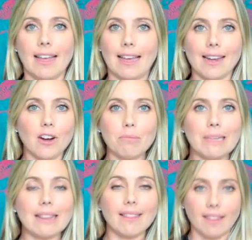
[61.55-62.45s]
And I don't
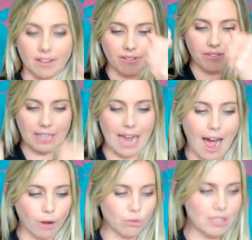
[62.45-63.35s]
mean live in a
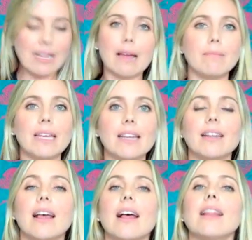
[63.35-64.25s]
house, I mean
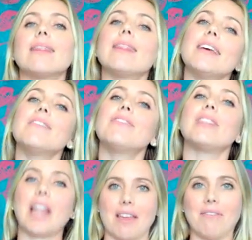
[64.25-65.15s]

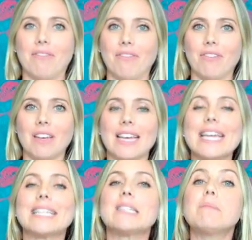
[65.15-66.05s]
live life,
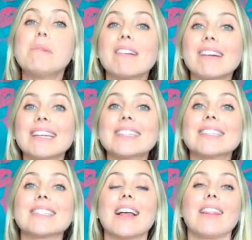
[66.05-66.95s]

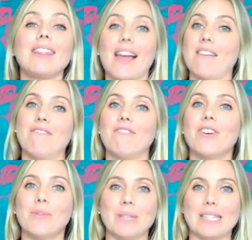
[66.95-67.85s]
experience
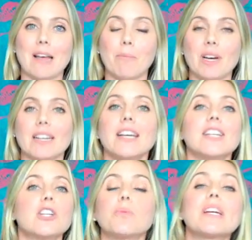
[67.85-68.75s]
life with someone.
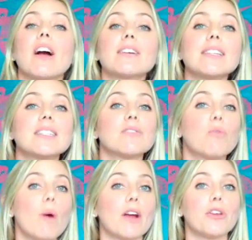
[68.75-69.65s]
So regardless
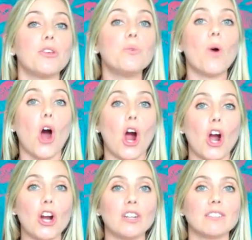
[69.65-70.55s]
of where you
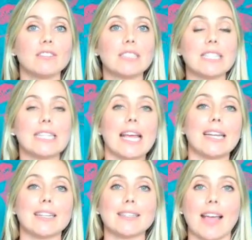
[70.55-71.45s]
are in the
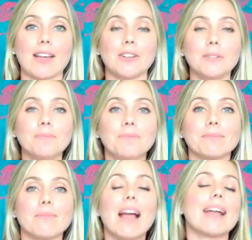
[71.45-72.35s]
dating cycle,
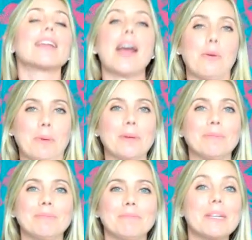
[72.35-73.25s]
I can help you
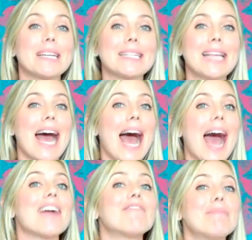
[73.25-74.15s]
because
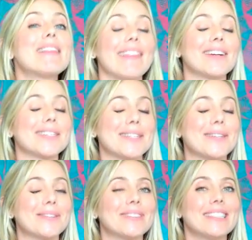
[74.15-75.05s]
I've been there too.